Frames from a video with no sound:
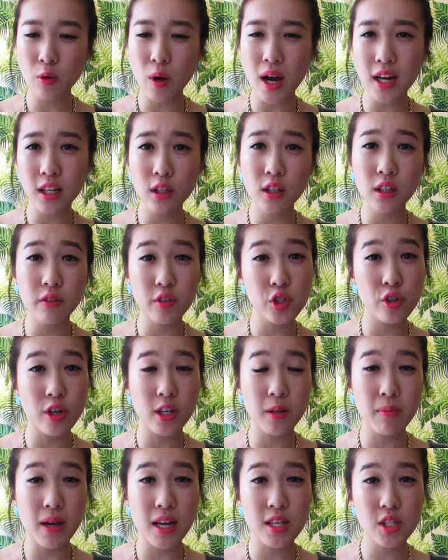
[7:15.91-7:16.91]
quite a lot of
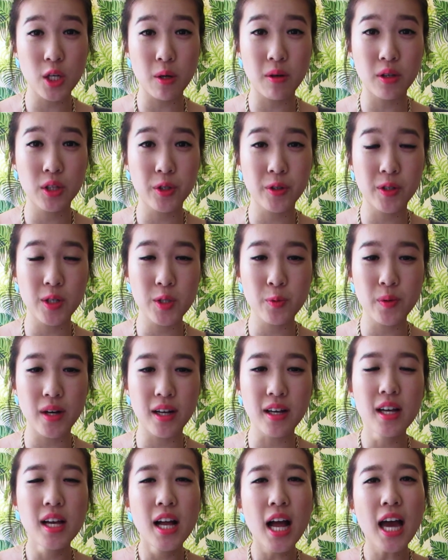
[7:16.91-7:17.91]
Australian bands going through it as
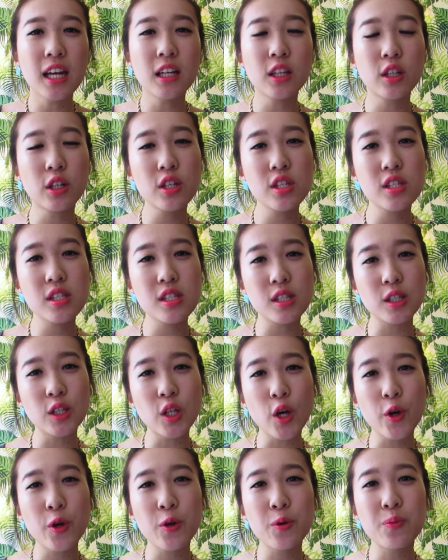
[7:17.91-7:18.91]
well and a lot of
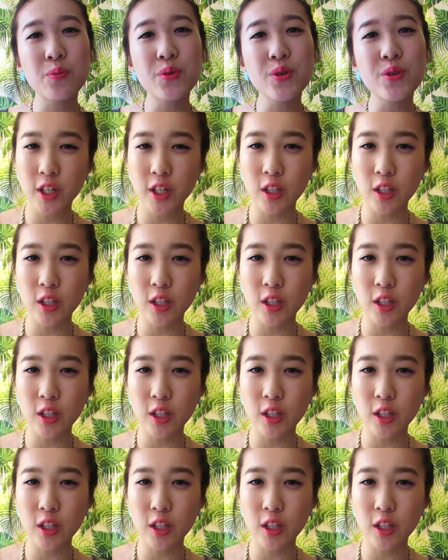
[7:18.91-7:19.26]
slow,